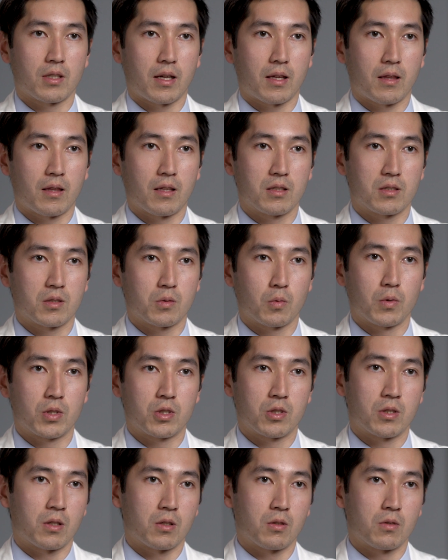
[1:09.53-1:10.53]
like this,
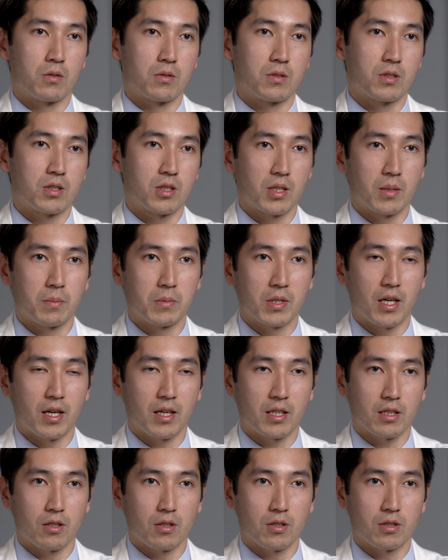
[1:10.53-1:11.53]
which includes sleep
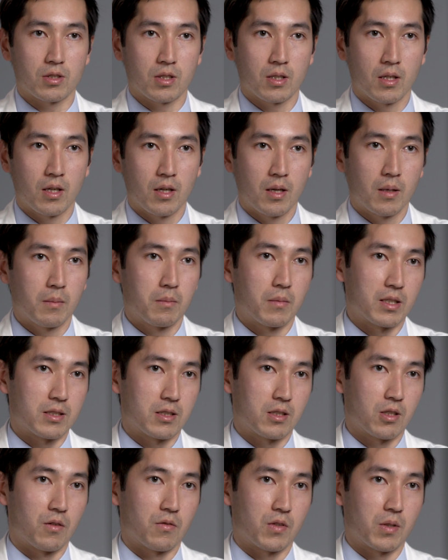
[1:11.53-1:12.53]
doctors,
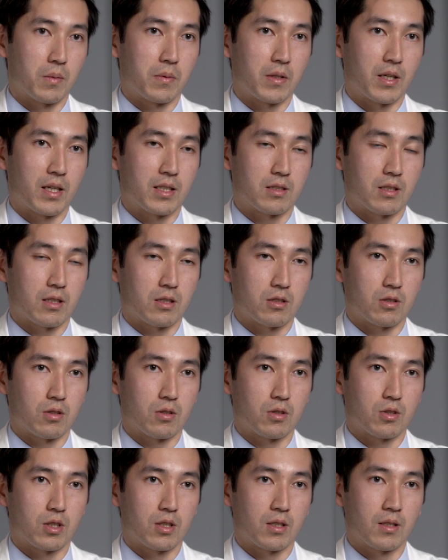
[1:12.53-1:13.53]
myself, the plastic
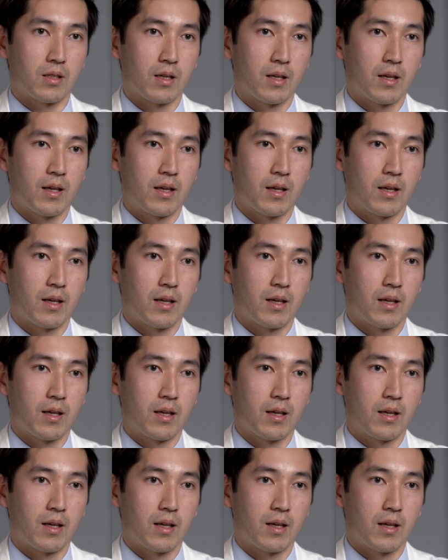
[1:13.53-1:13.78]
surgeon,